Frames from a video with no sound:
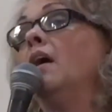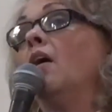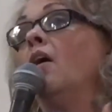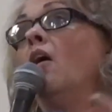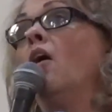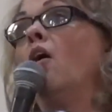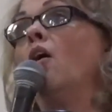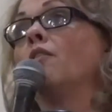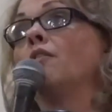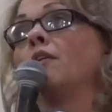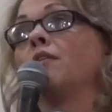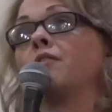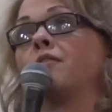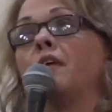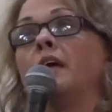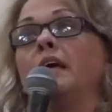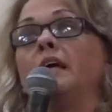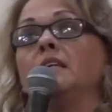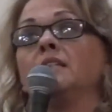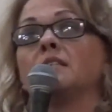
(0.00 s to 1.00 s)
all the
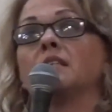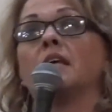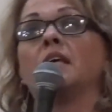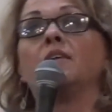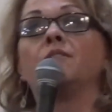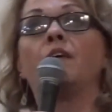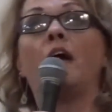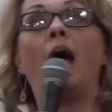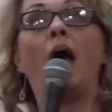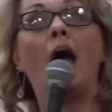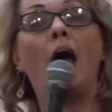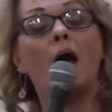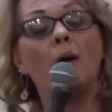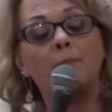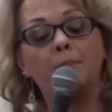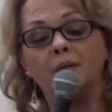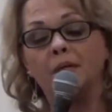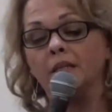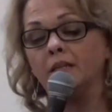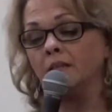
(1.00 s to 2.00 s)
things that have
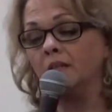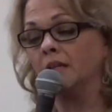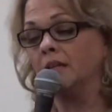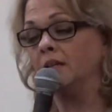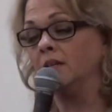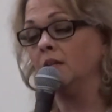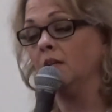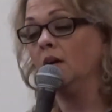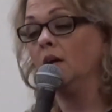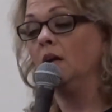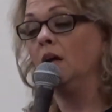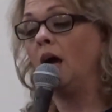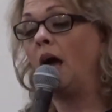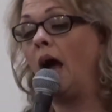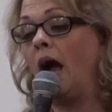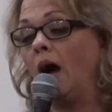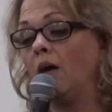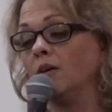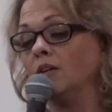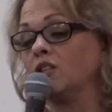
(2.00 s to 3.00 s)
happened and
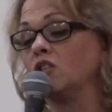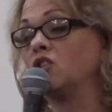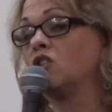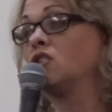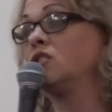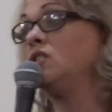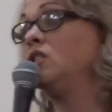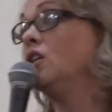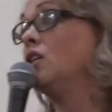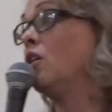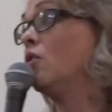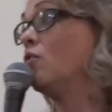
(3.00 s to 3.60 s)
how it's, you know,